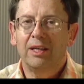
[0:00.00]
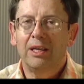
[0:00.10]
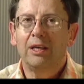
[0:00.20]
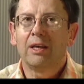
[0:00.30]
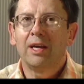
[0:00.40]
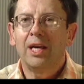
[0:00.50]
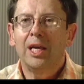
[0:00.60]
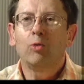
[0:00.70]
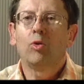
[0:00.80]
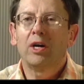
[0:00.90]
He
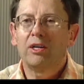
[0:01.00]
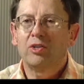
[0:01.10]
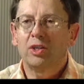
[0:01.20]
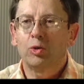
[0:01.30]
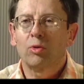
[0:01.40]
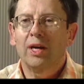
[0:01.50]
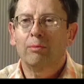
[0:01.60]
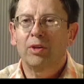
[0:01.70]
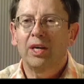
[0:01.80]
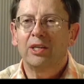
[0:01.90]
was in the right
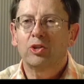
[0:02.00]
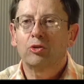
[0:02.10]
place